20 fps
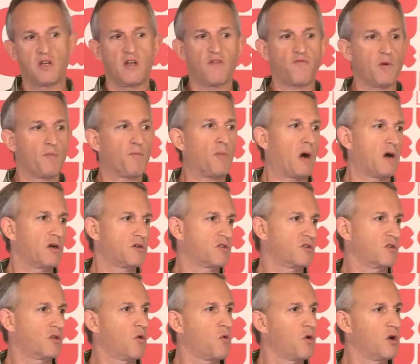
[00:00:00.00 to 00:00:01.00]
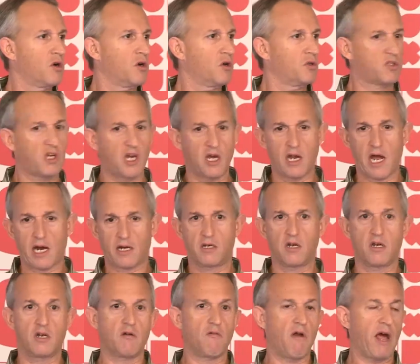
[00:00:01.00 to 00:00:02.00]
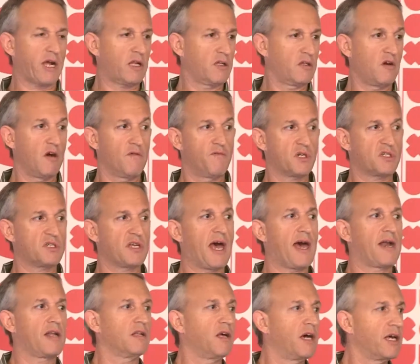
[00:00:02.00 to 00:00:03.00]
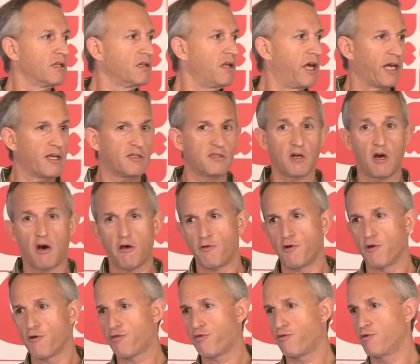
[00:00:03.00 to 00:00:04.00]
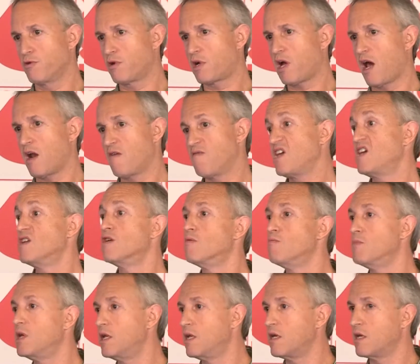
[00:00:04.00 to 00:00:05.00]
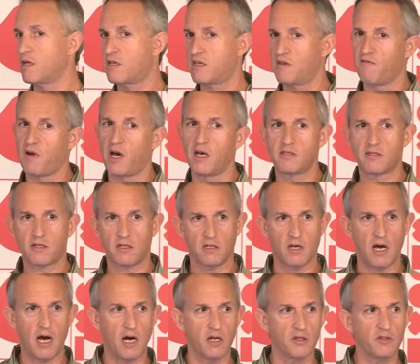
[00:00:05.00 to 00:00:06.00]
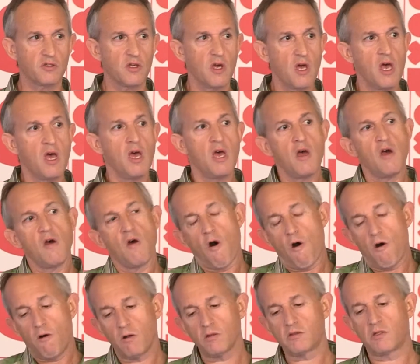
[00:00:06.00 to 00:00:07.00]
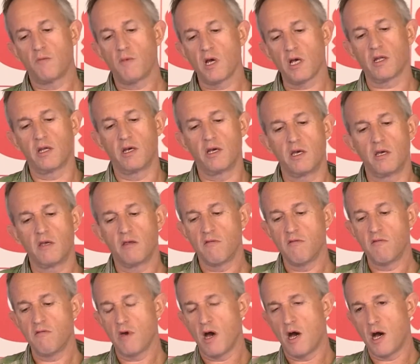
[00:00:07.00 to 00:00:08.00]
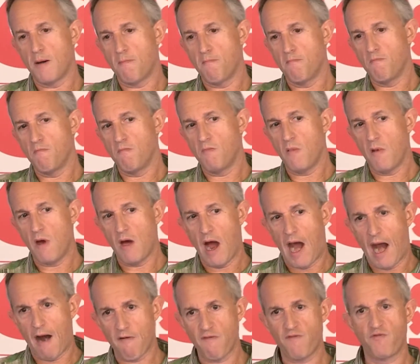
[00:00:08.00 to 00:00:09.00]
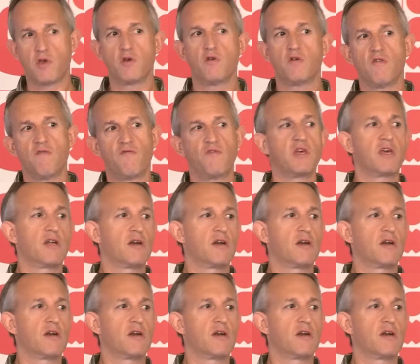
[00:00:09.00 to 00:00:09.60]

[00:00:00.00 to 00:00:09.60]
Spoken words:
different parts of the world connected directly over satellite links, other through kind of intermediate device clouds. Ultimately, our view of the